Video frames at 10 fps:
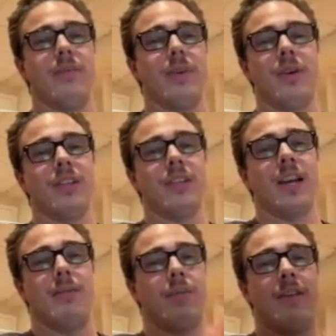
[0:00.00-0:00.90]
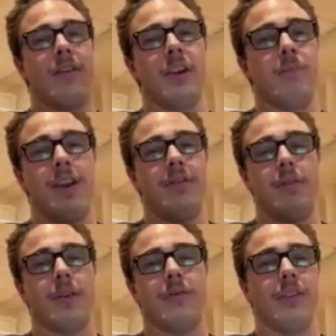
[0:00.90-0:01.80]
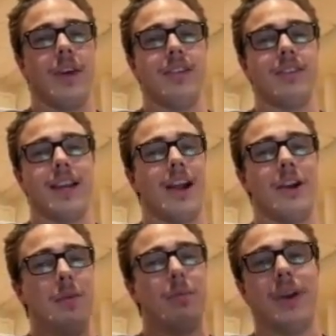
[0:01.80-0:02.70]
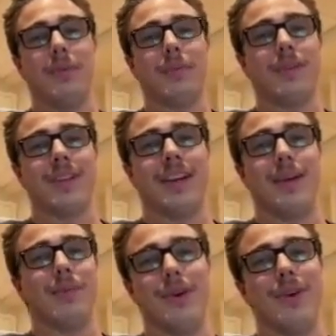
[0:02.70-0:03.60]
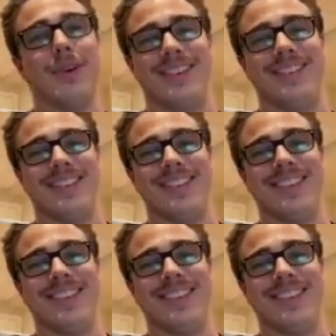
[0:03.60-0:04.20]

But I was like, I've already paid for my flights. Like I already prepped. Like I'm going.